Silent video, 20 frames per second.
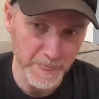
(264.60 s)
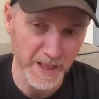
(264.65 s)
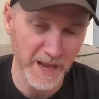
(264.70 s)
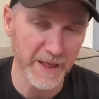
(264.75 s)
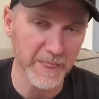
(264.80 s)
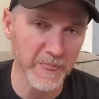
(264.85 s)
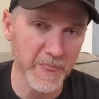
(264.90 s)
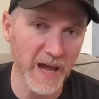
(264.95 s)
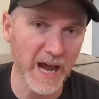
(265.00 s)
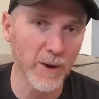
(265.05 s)

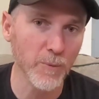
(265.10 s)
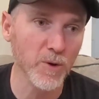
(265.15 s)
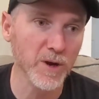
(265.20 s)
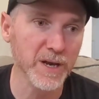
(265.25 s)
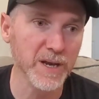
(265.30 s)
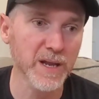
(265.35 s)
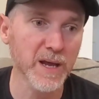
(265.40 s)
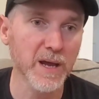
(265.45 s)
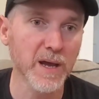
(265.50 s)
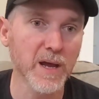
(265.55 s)
And that
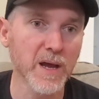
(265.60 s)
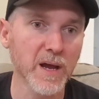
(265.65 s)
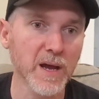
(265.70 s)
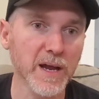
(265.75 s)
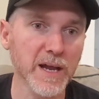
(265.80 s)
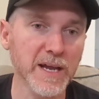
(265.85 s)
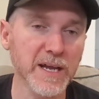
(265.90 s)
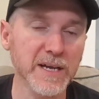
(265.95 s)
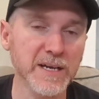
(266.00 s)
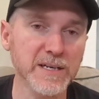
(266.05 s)
one
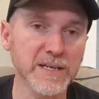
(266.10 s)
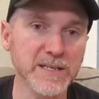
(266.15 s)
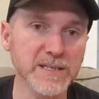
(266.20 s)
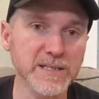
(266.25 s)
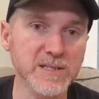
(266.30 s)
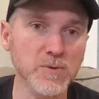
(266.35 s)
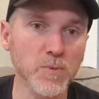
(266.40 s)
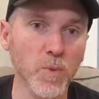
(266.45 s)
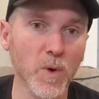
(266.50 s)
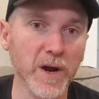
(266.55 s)

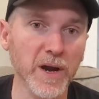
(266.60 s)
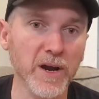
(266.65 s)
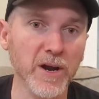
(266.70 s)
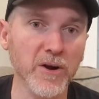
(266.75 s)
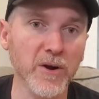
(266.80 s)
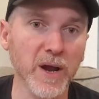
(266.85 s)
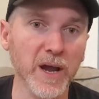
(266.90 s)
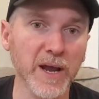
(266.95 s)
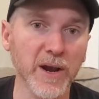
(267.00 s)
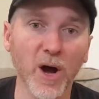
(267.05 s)
is
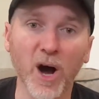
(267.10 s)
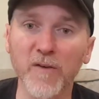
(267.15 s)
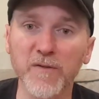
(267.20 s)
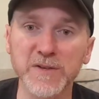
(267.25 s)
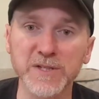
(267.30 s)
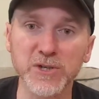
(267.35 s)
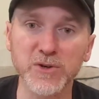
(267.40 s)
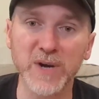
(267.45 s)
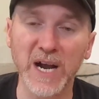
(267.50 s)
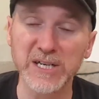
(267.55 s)
where an
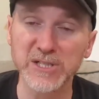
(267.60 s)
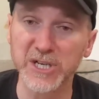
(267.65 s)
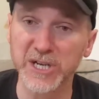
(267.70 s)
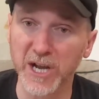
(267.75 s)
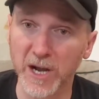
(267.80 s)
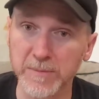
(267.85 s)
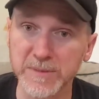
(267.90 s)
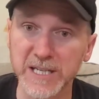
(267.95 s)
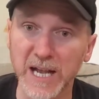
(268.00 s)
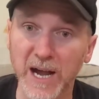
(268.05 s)
officer actually
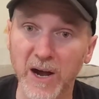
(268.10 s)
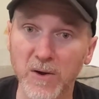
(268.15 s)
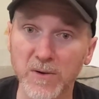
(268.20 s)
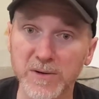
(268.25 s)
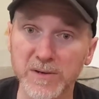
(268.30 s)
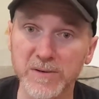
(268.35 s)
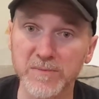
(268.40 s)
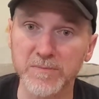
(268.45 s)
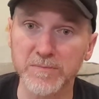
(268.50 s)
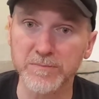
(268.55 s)
comes
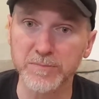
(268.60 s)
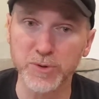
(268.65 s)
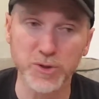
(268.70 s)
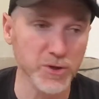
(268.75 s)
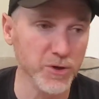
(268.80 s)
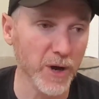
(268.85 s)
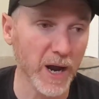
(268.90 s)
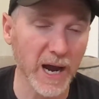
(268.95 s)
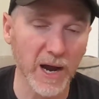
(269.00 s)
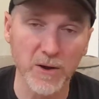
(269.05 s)
out to
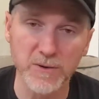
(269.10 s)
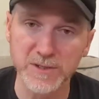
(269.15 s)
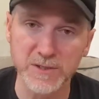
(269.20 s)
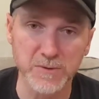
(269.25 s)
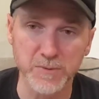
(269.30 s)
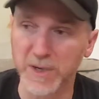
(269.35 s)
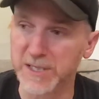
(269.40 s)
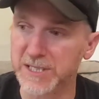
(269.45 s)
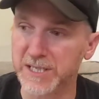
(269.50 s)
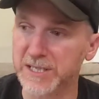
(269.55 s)
your
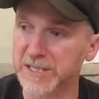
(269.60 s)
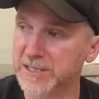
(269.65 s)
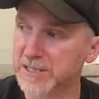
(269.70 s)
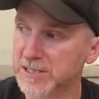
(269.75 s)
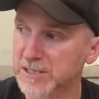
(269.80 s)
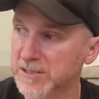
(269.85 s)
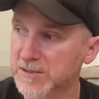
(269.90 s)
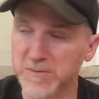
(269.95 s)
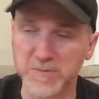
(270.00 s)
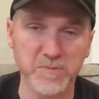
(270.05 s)
house,
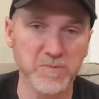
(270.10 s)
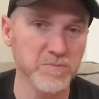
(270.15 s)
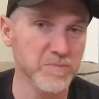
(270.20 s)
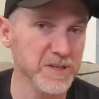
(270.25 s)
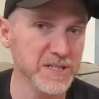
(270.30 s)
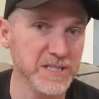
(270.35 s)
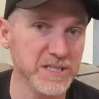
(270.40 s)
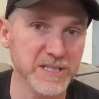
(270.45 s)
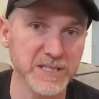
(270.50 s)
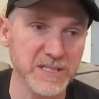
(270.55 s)
residence,
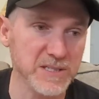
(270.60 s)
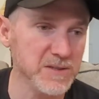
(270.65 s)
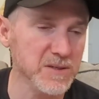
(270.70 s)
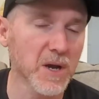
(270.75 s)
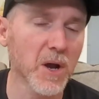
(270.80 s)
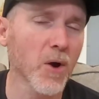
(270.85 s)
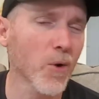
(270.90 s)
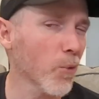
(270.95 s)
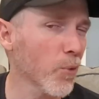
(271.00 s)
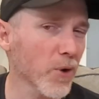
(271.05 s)
business,
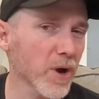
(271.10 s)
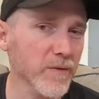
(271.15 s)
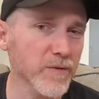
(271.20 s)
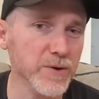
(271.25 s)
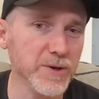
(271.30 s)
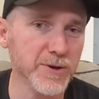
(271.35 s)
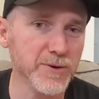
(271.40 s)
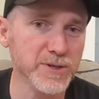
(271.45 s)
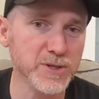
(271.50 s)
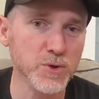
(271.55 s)
wherever
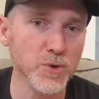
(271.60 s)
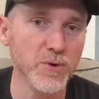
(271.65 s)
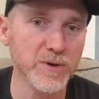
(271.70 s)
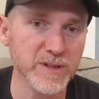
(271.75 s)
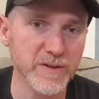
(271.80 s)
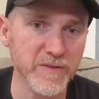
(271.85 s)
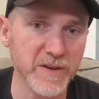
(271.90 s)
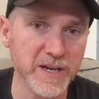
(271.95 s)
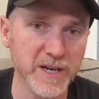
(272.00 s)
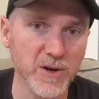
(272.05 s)
you're storing
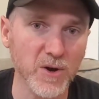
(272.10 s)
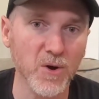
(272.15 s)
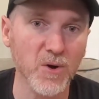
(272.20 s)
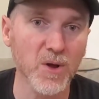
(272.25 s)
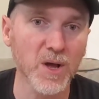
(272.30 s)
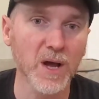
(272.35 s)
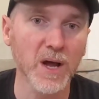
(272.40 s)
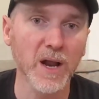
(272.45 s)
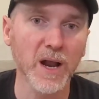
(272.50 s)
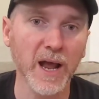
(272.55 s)
the
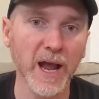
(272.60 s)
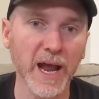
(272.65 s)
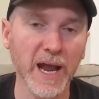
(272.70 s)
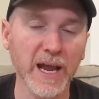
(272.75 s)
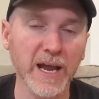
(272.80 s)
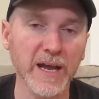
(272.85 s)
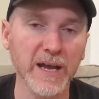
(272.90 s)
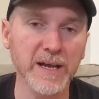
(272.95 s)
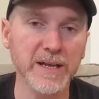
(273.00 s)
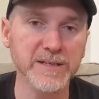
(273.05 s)
vehicle,
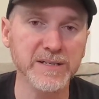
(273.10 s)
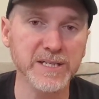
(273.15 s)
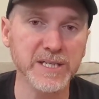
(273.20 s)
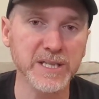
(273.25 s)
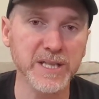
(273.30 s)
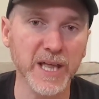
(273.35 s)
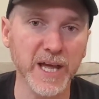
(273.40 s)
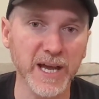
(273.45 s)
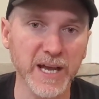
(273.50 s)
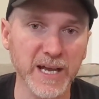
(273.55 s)
and
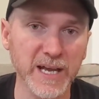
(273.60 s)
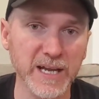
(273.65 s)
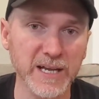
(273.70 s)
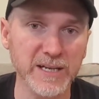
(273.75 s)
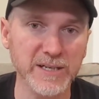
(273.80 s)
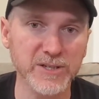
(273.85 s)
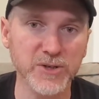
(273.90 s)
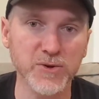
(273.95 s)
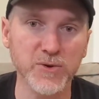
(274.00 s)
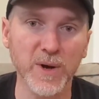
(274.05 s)

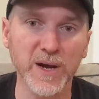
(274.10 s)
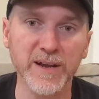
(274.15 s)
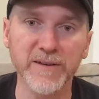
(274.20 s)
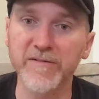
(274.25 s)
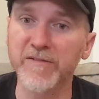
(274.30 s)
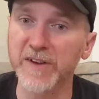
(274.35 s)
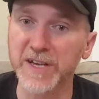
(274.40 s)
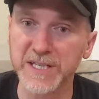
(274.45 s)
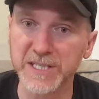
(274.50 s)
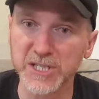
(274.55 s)
they do a
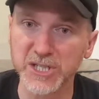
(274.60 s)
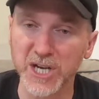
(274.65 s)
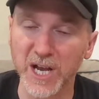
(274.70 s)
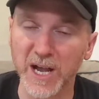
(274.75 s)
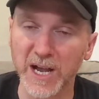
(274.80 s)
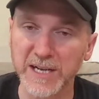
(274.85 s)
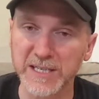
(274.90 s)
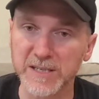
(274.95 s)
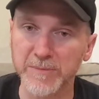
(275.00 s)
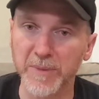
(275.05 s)
VIN
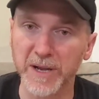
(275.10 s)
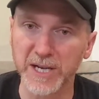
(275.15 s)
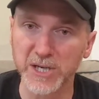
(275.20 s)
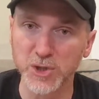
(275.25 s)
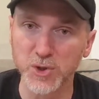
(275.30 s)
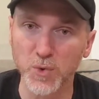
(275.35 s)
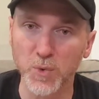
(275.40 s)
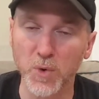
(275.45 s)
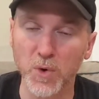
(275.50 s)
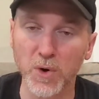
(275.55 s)
check to make
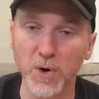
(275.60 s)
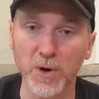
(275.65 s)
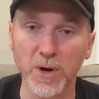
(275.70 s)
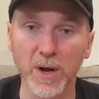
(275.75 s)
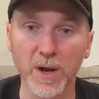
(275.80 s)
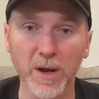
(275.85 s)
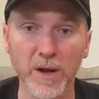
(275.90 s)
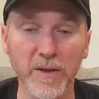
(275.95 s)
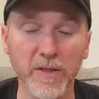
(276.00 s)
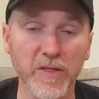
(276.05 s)
sure
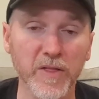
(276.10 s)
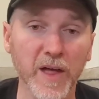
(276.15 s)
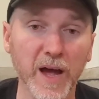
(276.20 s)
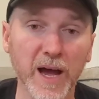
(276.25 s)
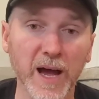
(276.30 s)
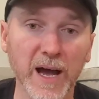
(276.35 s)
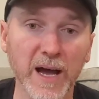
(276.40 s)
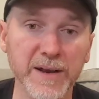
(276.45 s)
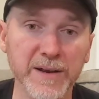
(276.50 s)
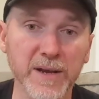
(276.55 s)

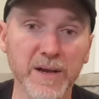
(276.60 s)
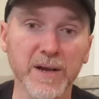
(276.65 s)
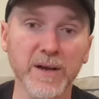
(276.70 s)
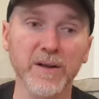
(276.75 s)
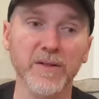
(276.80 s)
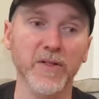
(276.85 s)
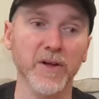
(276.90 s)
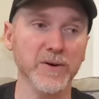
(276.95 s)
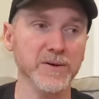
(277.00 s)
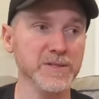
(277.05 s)
that
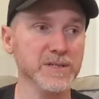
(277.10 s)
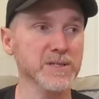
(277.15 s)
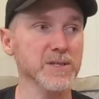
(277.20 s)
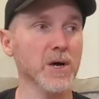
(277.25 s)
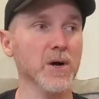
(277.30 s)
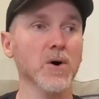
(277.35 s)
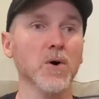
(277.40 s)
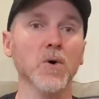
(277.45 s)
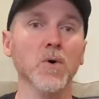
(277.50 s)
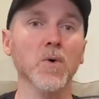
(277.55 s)
there's
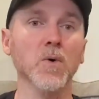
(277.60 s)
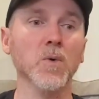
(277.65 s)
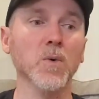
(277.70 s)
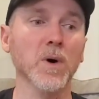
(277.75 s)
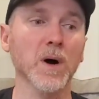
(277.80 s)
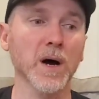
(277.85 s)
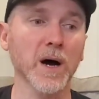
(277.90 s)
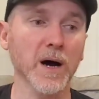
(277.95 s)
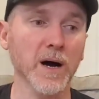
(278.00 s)
no